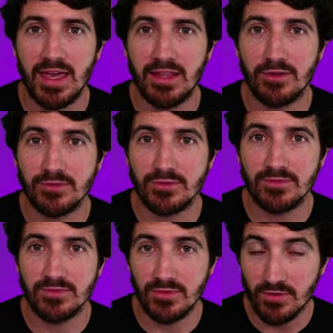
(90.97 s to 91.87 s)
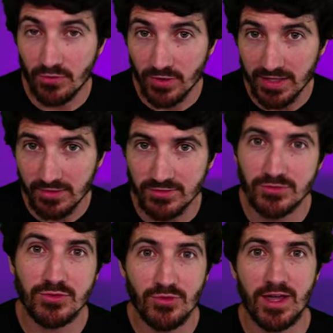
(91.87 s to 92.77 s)
And also don't forget to
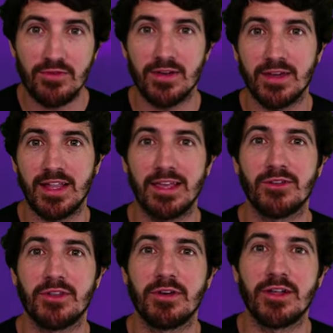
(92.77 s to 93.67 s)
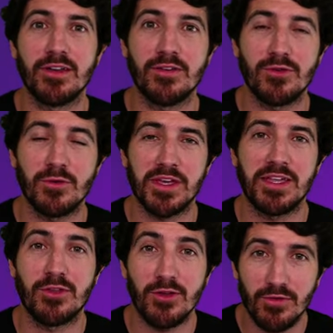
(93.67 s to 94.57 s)
subscribe and click on the bell if you want to
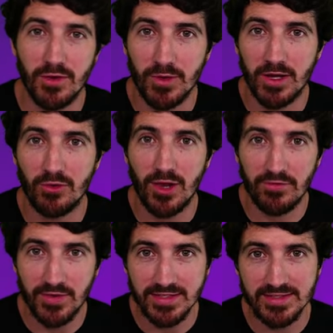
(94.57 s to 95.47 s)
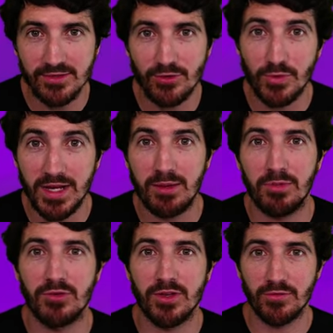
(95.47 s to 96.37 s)
get notified when I go live next or when I
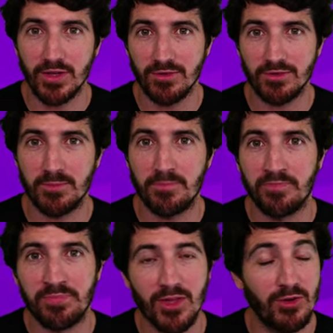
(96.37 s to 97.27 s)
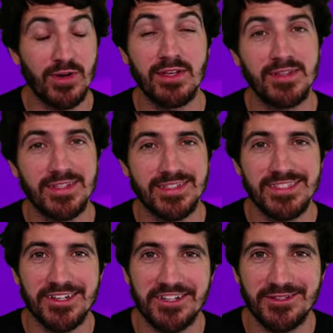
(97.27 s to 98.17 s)
upload new videos. All right, let's get
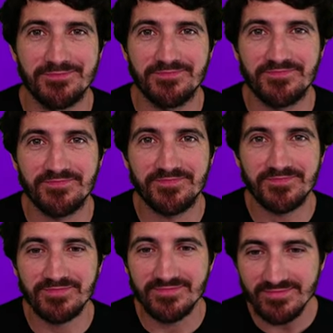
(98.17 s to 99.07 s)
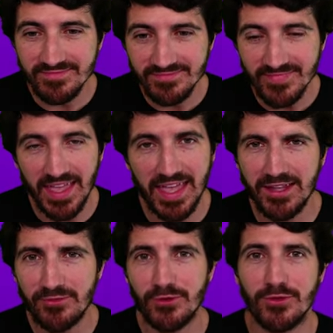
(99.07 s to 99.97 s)
started.
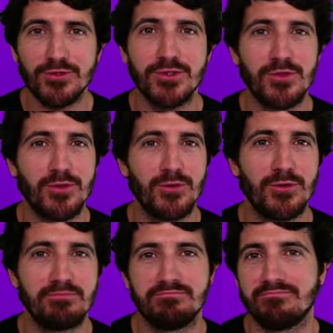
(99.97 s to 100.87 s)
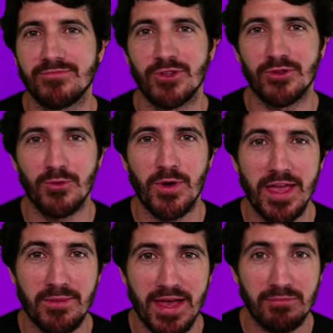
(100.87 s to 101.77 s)
And for those of you who don't know who I
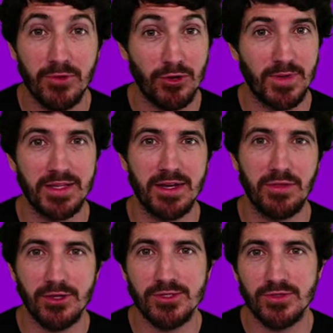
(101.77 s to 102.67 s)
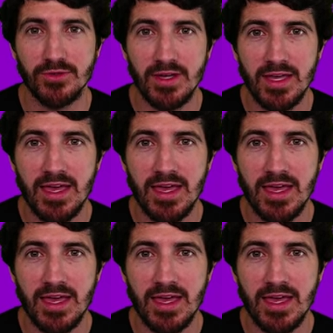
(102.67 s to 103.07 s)
am, I'm Nono Martinez Alonso.